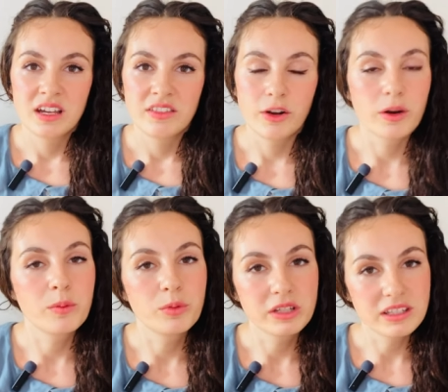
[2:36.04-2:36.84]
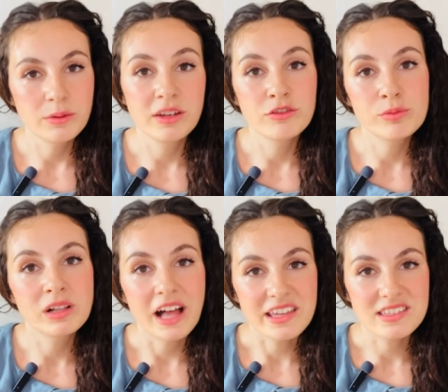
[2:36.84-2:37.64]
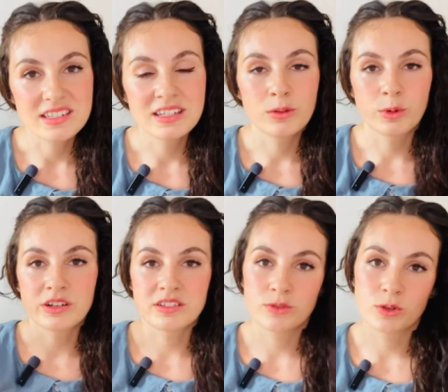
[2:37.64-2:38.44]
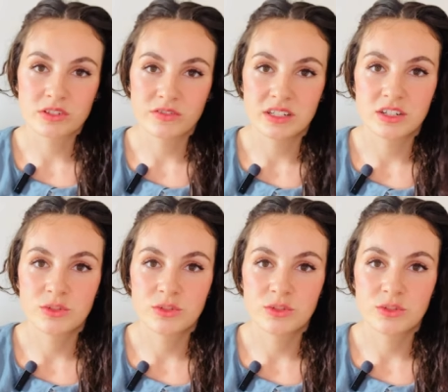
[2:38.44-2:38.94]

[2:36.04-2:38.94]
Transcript: They're completely made of plastic, whereas of course vintage